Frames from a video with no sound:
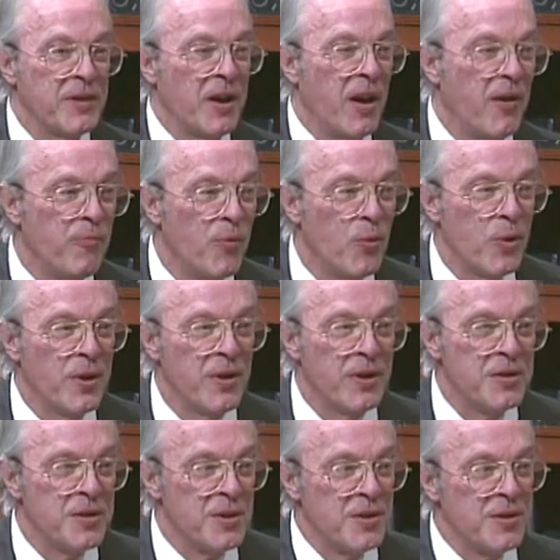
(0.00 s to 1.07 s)
have more
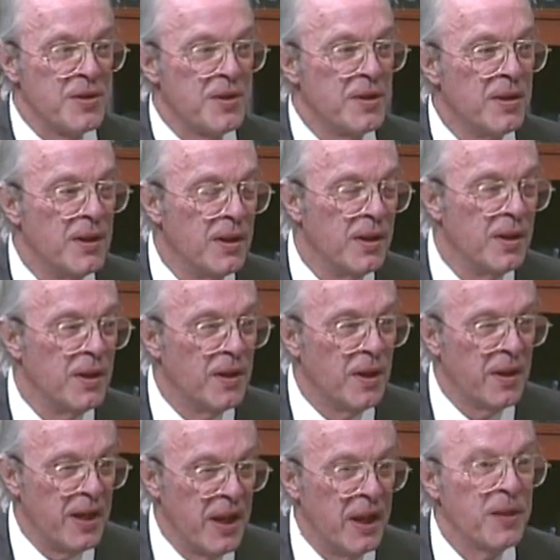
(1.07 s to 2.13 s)
than just
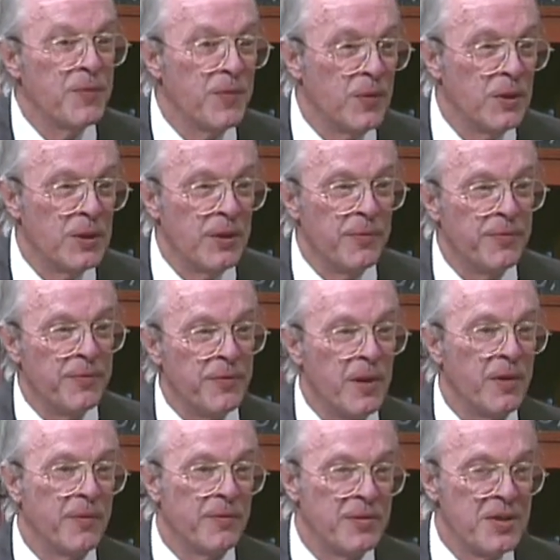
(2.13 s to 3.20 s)
a handful
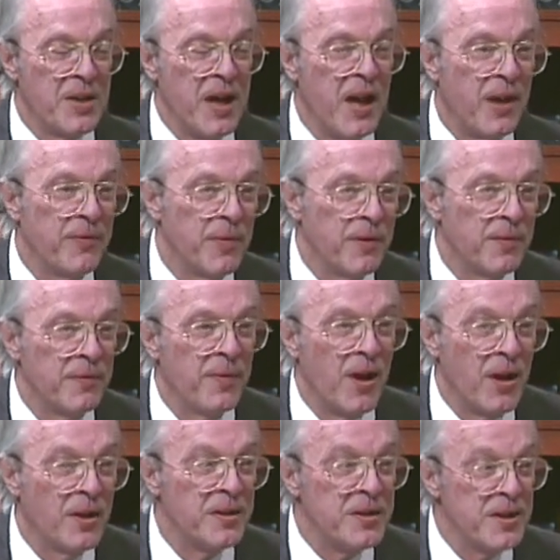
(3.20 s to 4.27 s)
of staff and
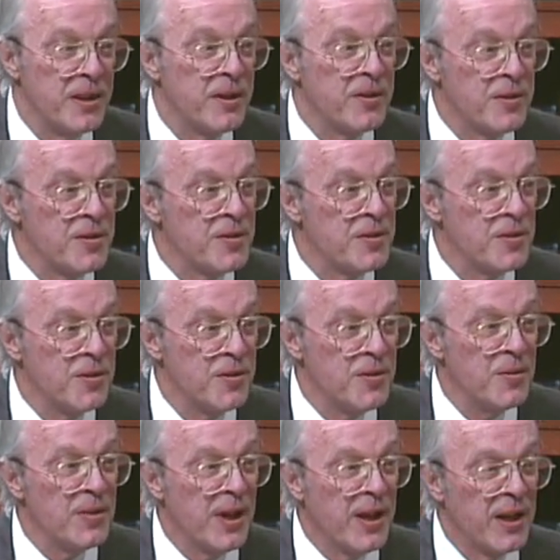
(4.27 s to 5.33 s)
volunteers to
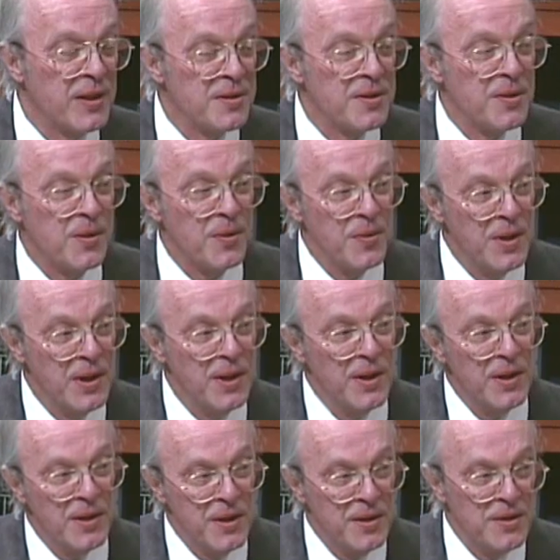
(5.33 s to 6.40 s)
do that. So
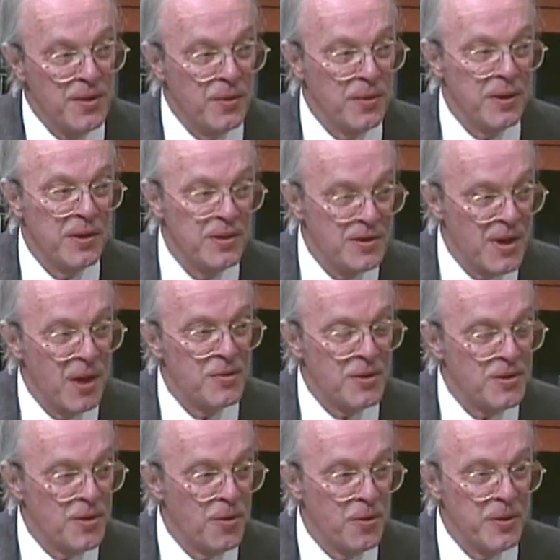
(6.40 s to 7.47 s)
it sounds as though